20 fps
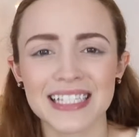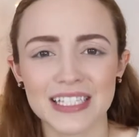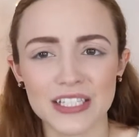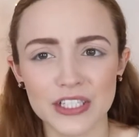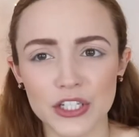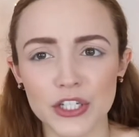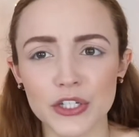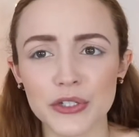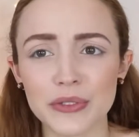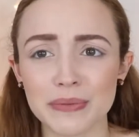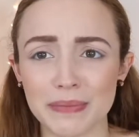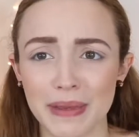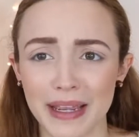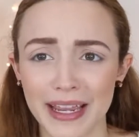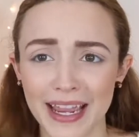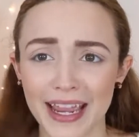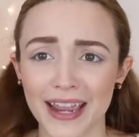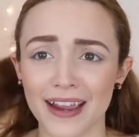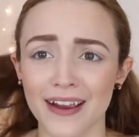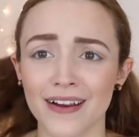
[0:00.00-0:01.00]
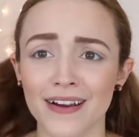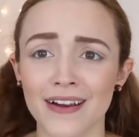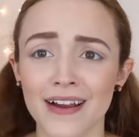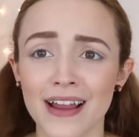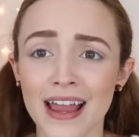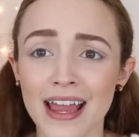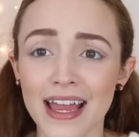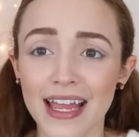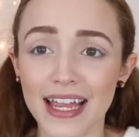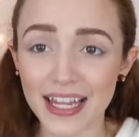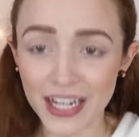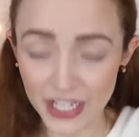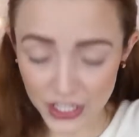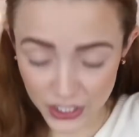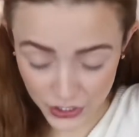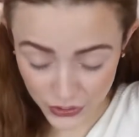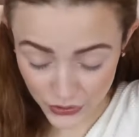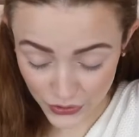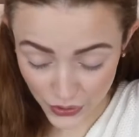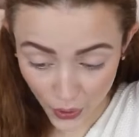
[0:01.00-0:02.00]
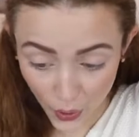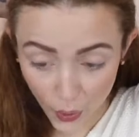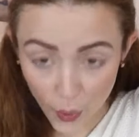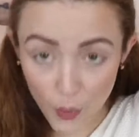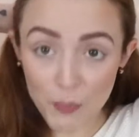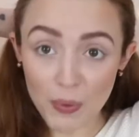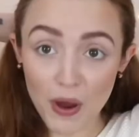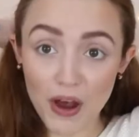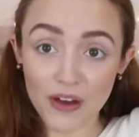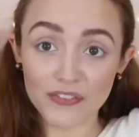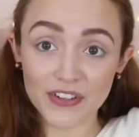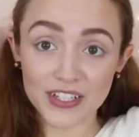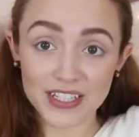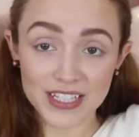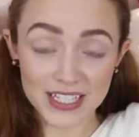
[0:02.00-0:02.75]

excuse my hair. It is so puffy